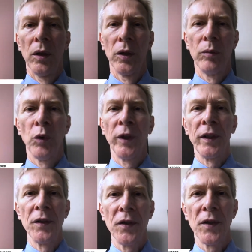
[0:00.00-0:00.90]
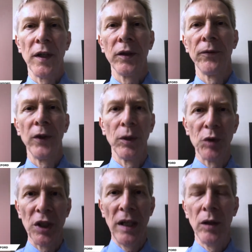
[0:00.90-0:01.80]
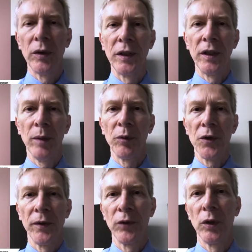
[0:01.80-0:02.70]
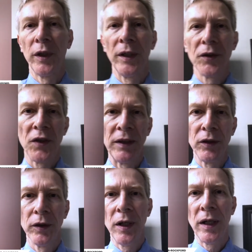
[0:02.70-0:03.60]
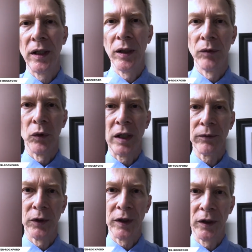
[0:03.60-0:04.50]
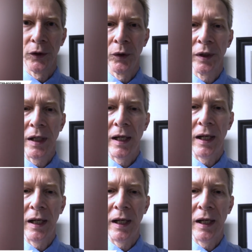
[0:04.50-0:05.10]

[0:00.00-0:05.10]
Good morning. This is Dr. Philip Schalow at the Upper Cervical Care Center in Rockford, Illinois.